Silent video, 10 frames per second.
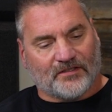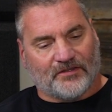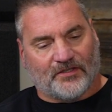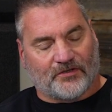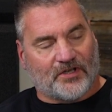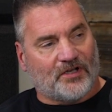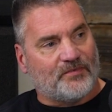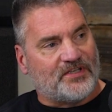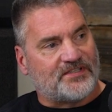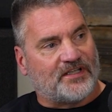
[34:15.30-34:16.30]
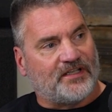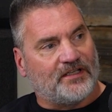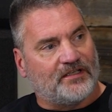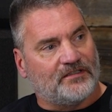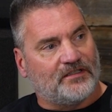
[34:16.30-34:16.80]
they'll come and say,
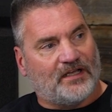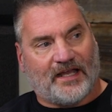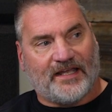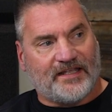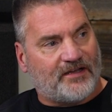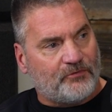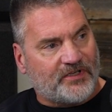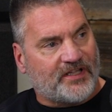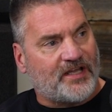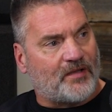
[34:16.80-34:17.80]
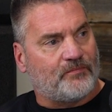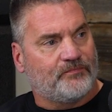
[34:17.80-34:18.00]
"Hey, I want an app."